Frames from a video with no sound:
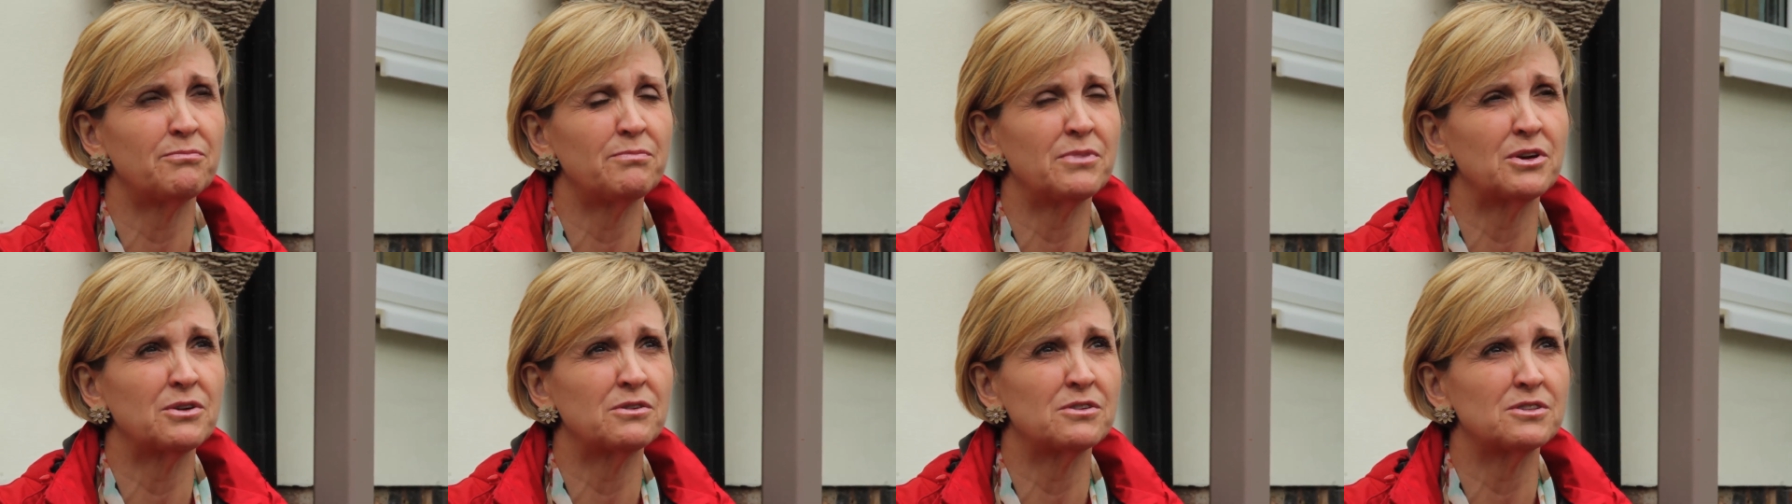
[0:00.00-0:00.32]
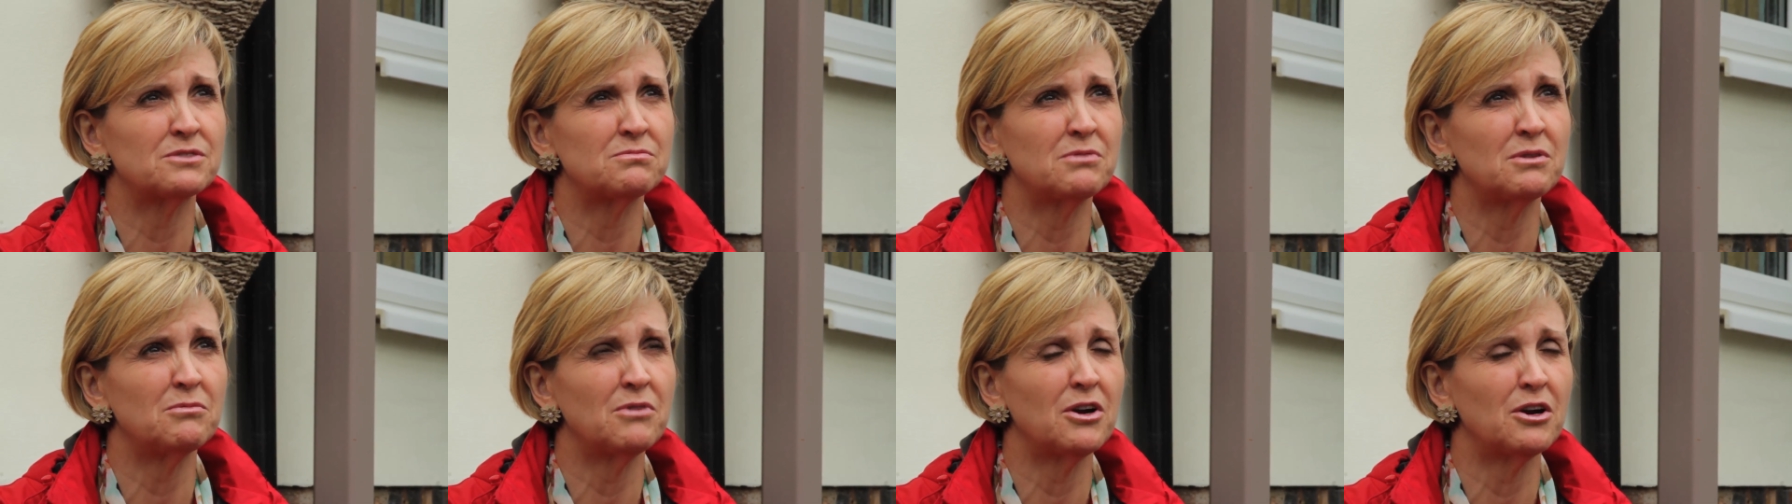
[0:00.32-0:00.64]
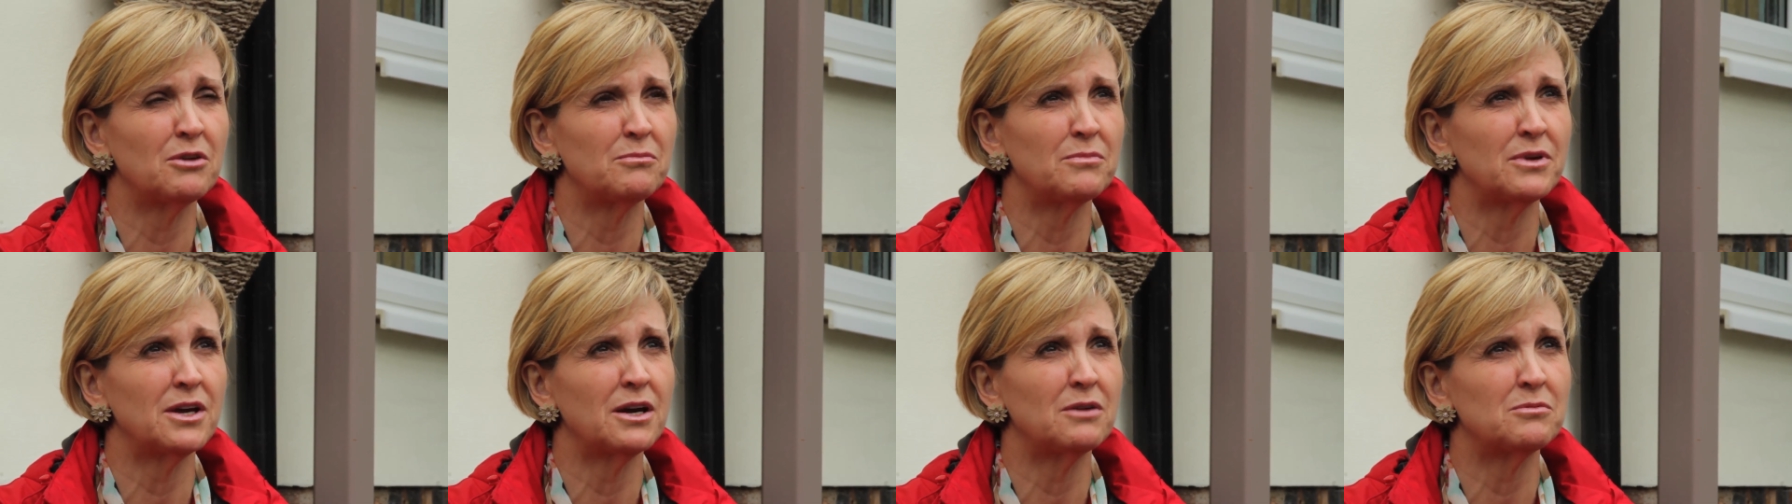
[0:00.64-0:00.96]
because we
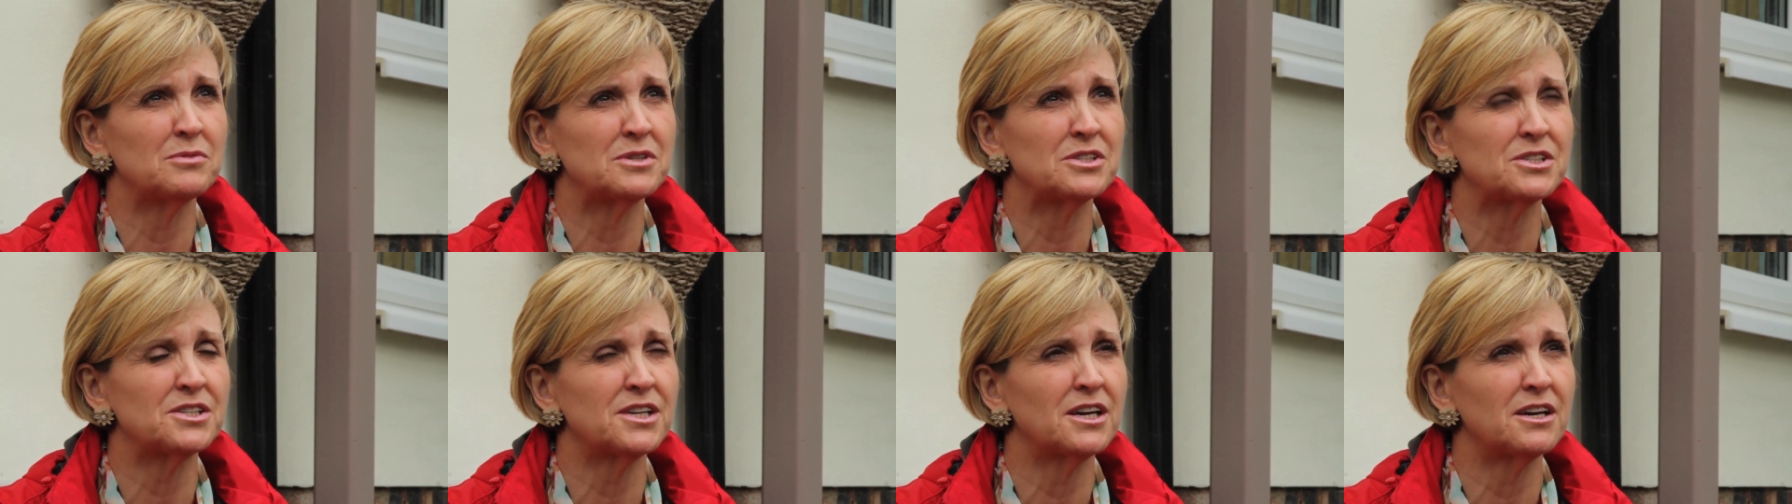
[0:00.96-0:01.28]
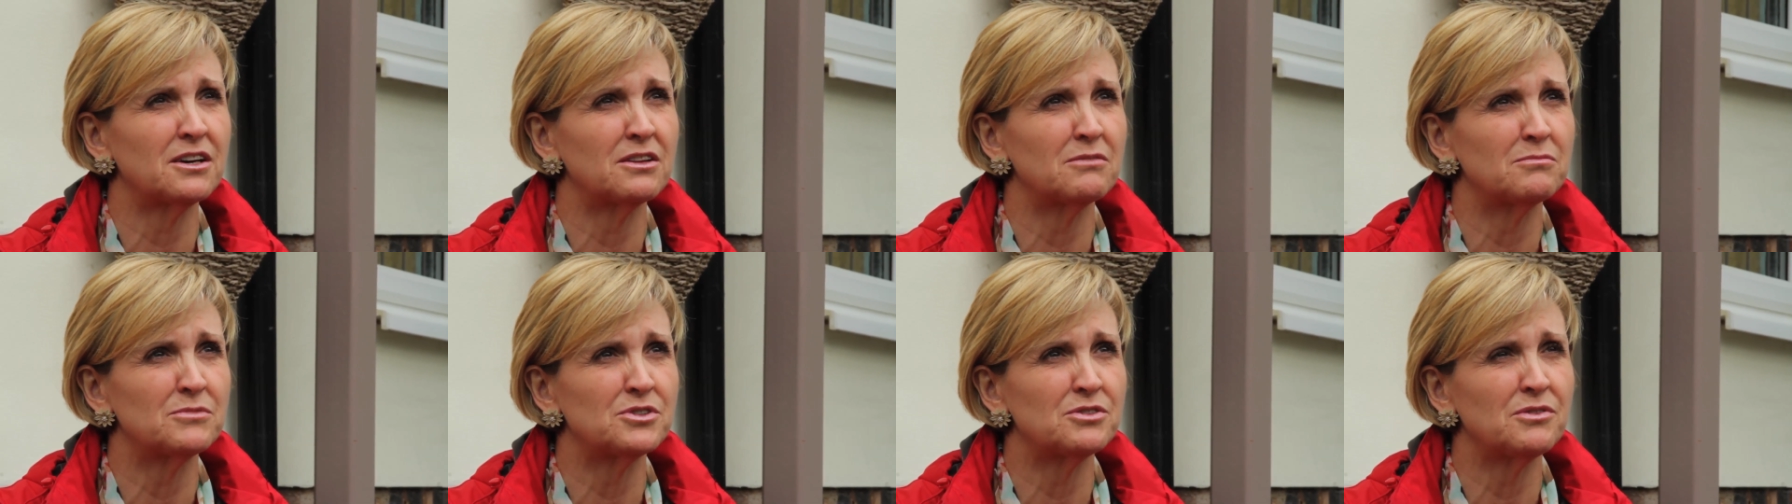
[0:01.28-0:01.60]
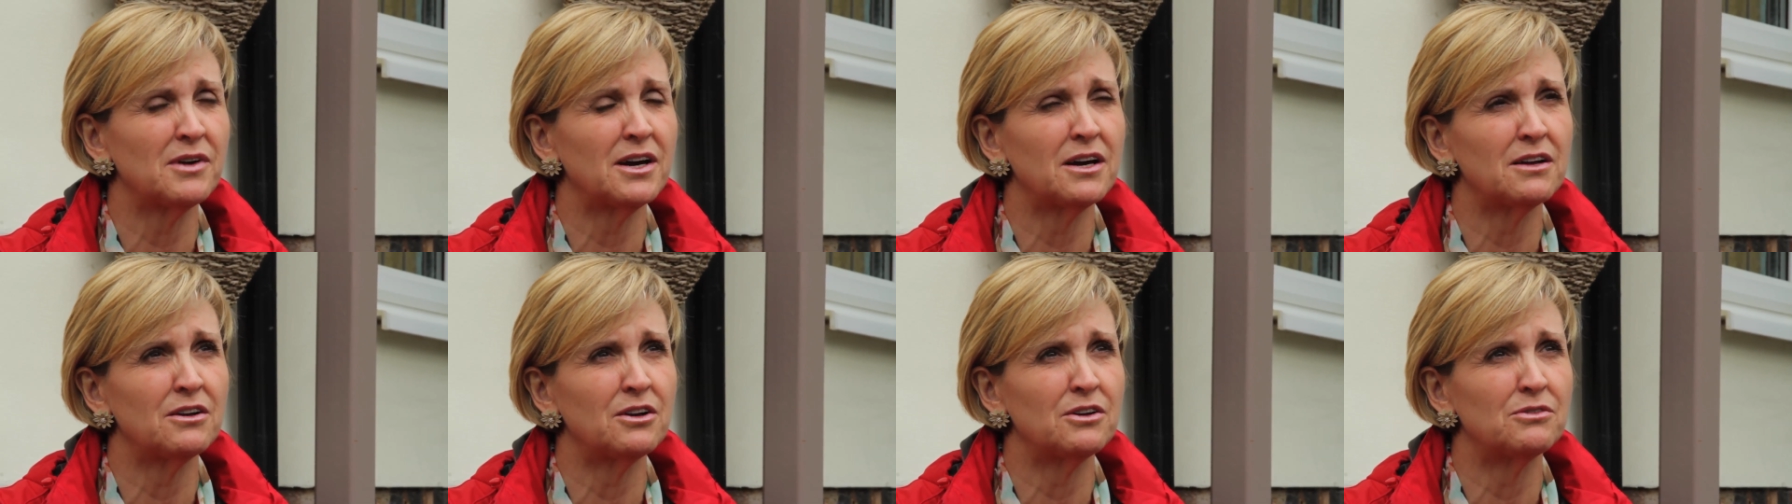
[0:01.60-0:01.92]
won't be able to take them to
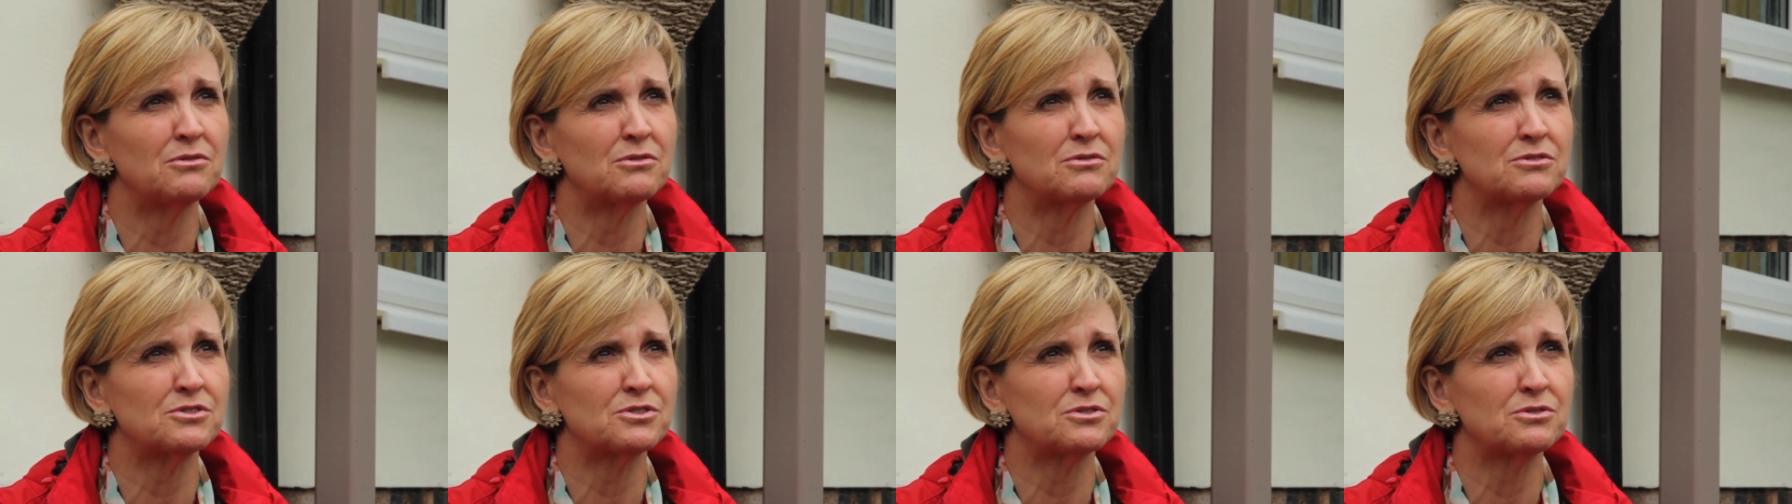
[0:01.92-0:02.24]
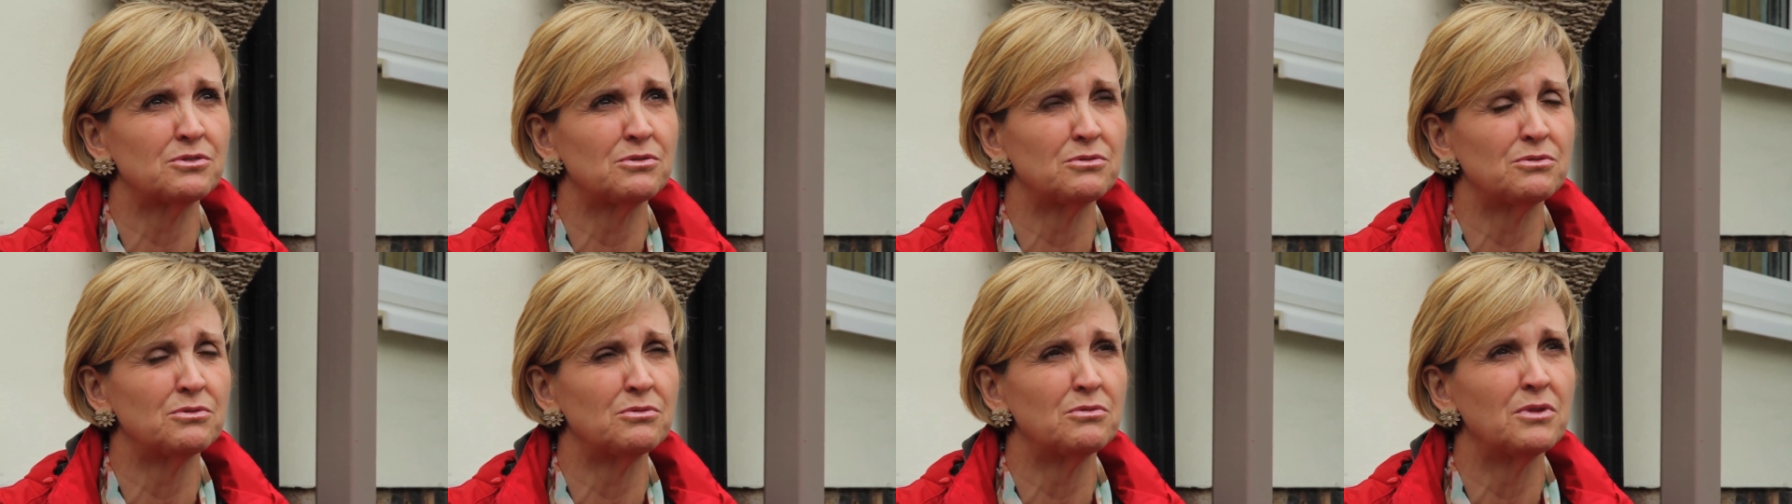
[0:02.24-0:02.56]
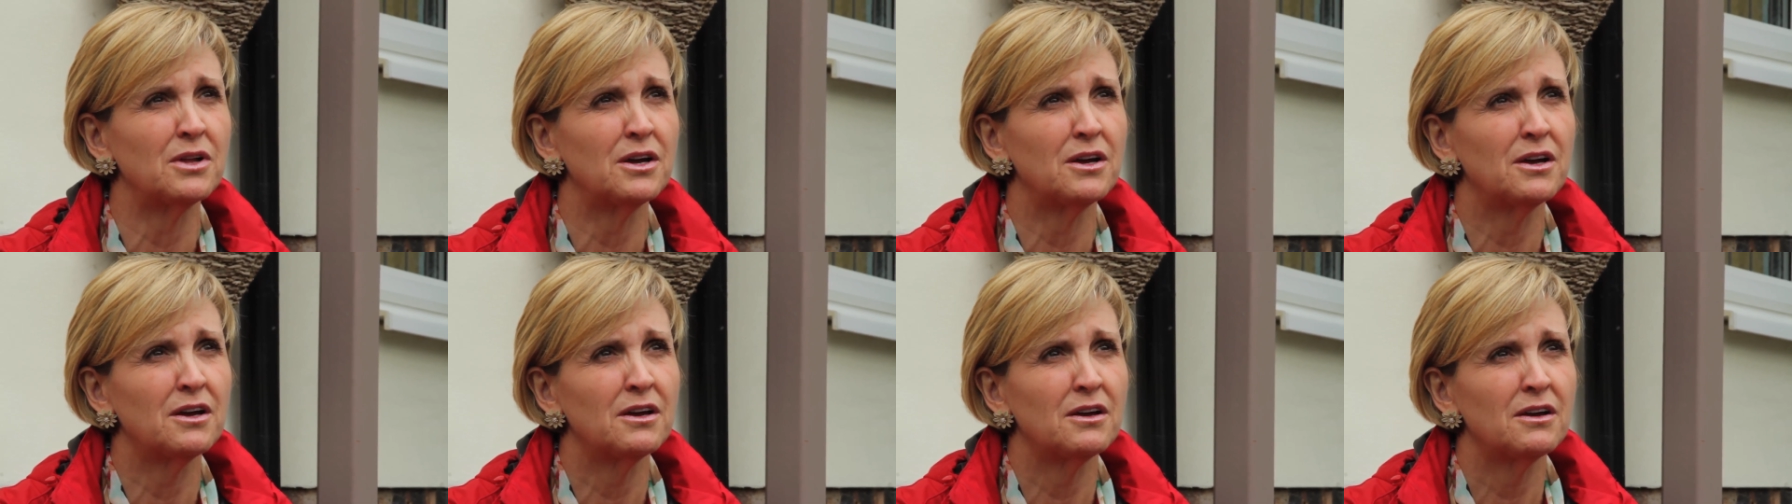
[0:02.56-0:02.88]
our local school
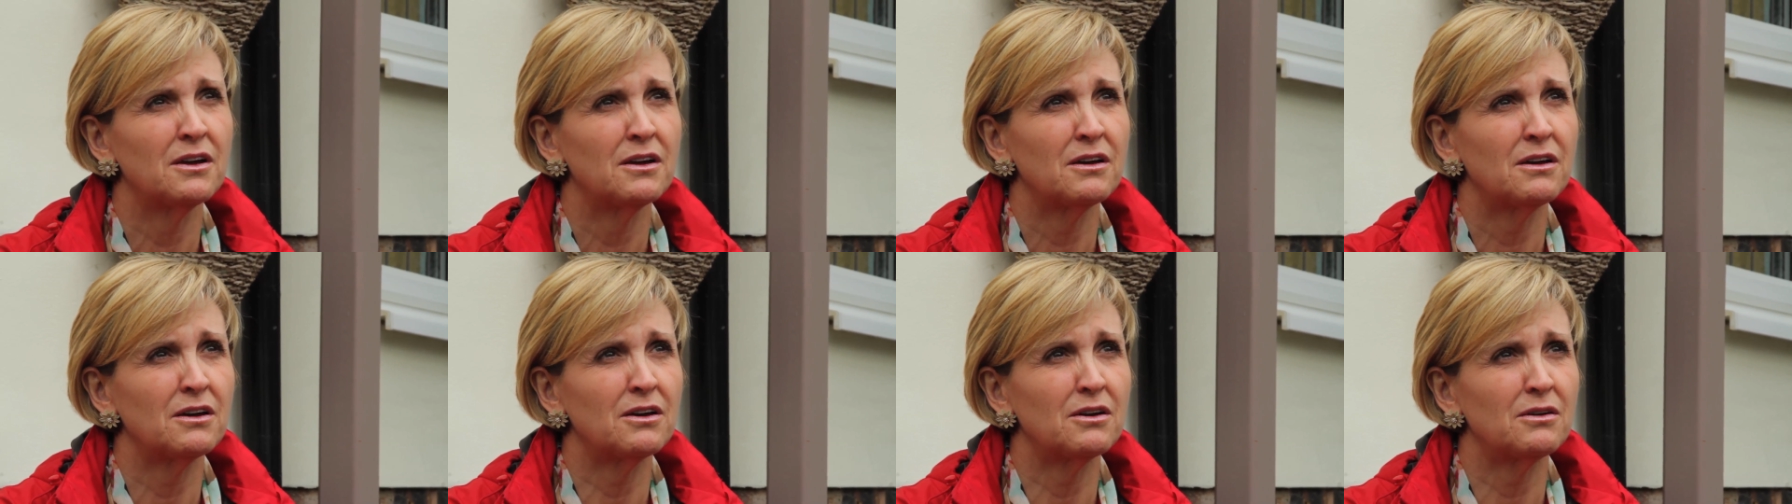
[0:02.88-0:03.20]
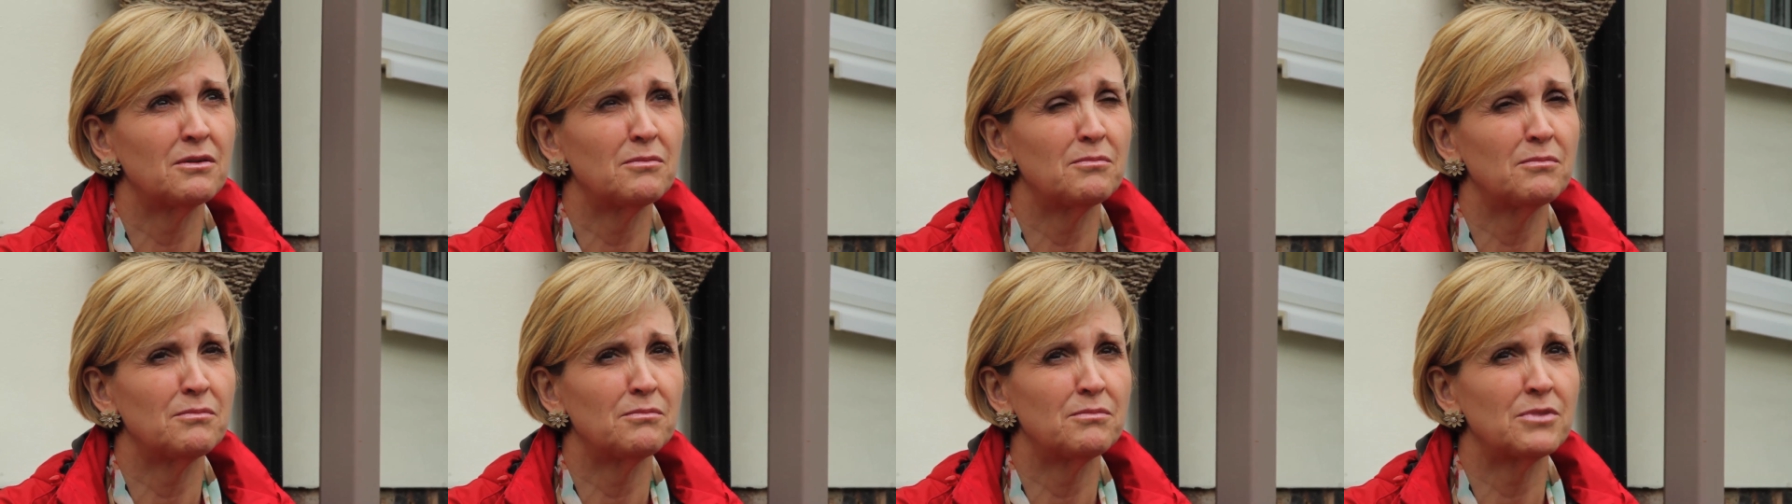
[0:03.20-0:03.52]
um,